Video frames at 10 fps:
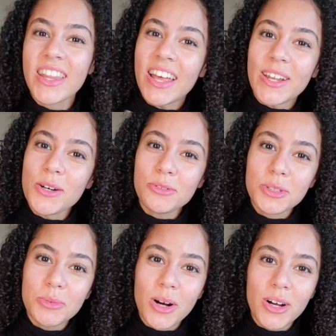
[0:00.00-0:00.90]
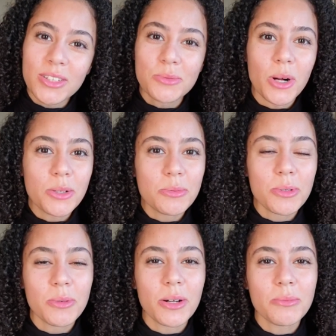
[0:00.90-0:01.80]
Hello everyone, and welcome or
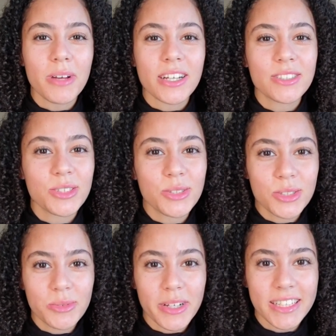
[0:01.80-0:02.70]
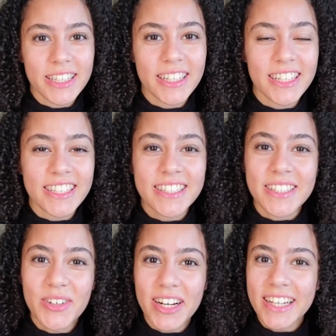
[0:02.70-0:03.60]
welcome back to Sarelli. It's
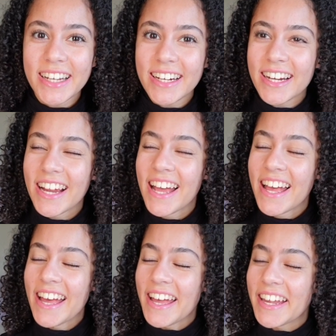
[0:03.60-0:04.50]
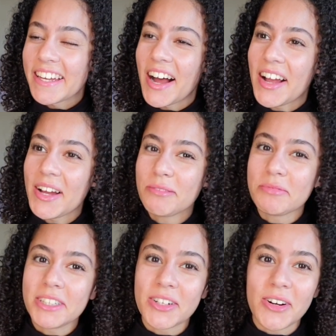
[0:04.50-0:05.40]
Sarah here, and I have
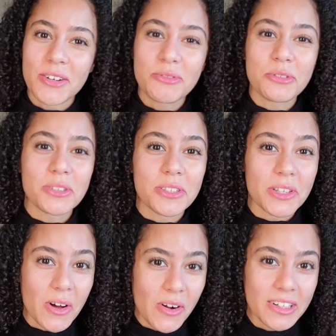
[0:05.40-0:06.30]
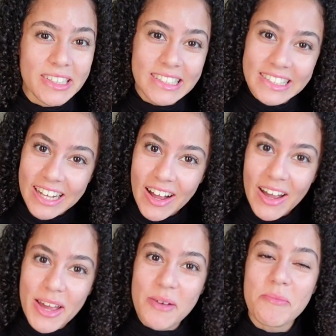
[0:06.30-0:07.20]
been gone for the longest
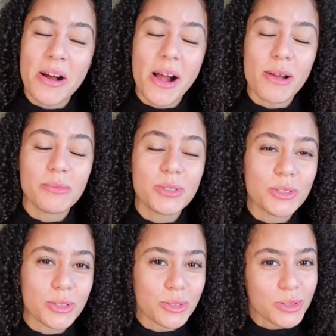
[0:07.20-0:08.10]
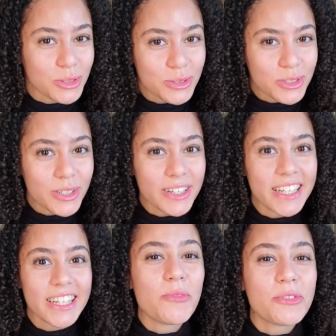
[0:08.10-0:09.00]
time. I am so
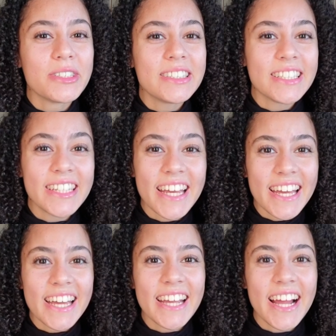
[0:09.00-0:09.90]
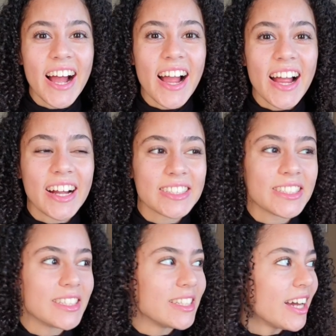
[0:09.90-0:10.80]
sorry. For today, I
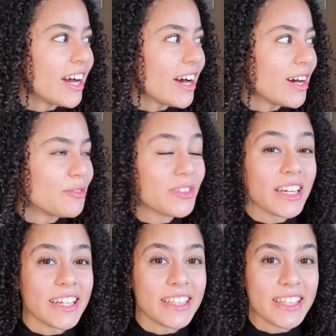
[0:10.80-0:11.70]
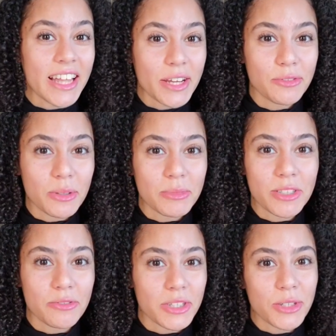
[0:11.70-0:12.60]
actually have a life
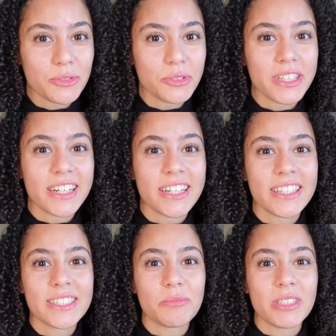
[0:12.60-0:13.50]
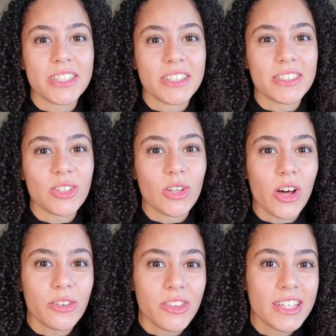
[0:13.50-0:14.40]
update video for you guys because a
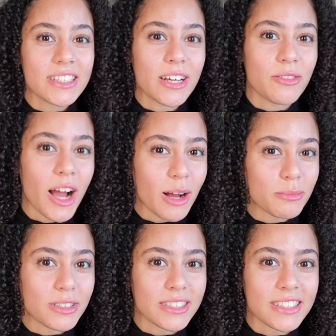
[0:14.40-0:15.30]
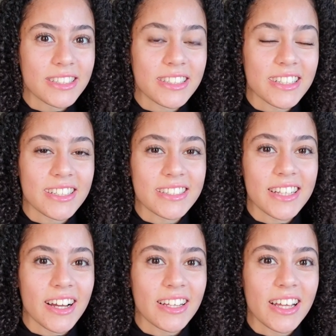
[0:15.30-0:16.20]
lot of things have happened since
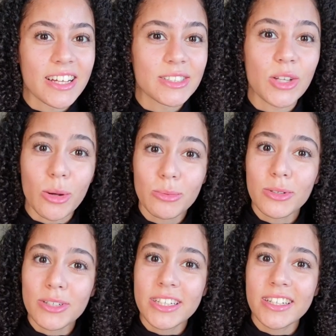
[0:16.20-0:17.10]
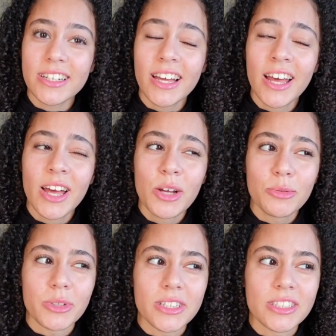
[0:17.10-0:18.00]
I last uploaded,
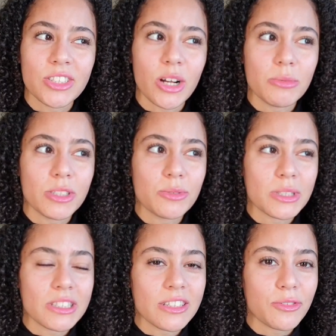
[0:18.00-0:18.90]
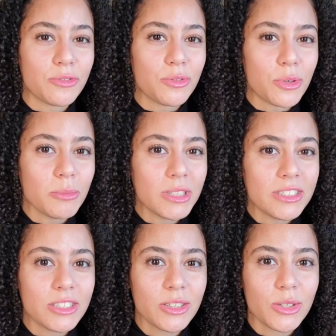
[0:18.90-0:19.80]
which I believe was like 4
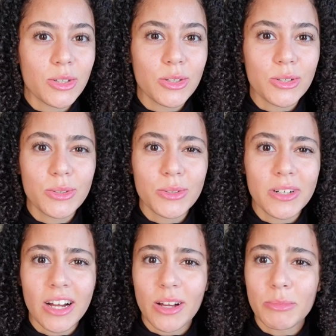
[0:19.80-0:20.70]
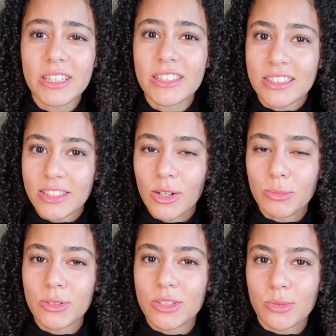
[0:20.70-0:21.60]
months ago. I mean, I did
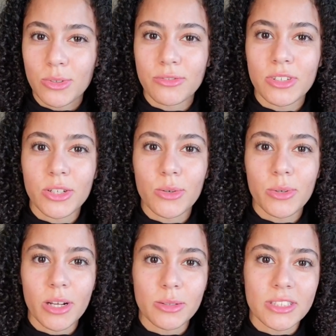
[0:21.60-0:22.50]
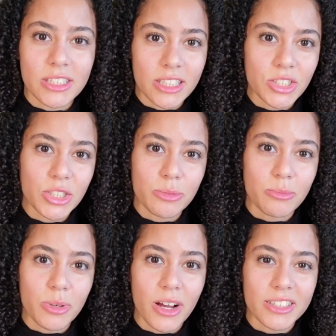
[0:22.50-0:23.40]
upload this one video when I was in Egypt,
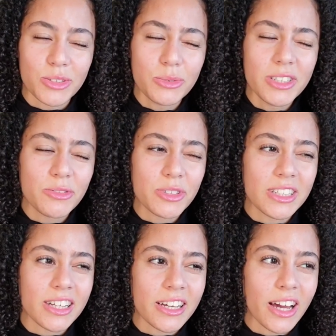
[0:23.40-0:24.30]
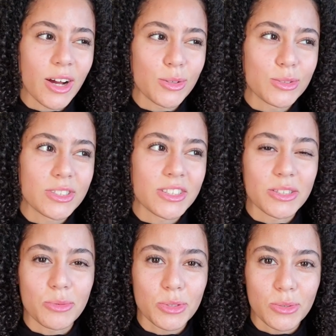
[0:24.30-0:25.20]
but I don't really feel like that counts because
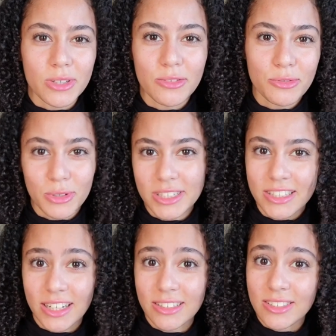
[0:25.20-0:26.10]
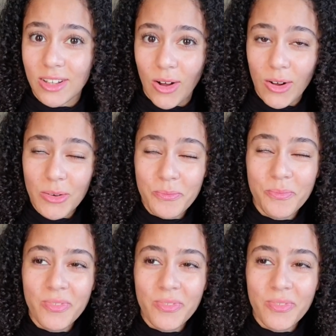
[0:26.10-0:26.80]
it was only 40 seconds long.